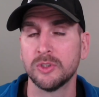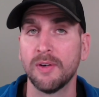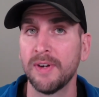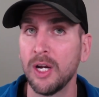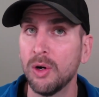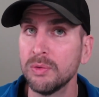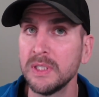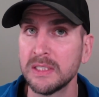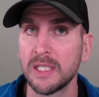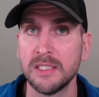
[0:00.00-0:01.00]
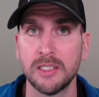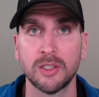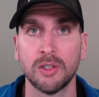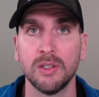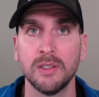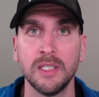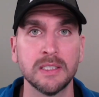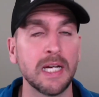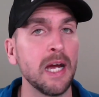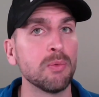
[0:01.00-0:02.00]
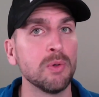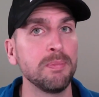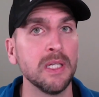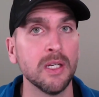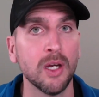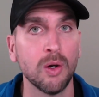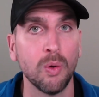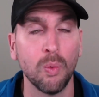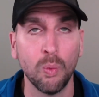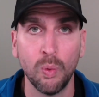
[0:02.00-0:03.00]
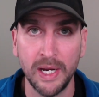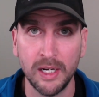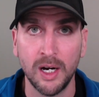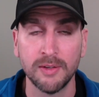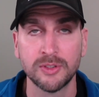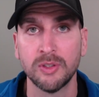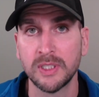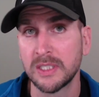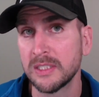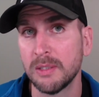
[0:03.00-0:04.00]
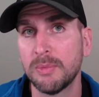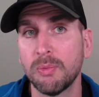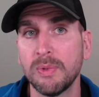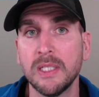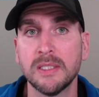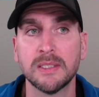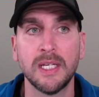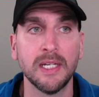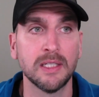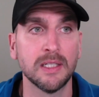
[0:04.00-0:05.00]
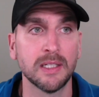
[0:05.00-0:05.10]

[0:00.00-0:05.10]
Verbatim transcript: So if I only size it to current needs, I would be way off. So this is something we need to take into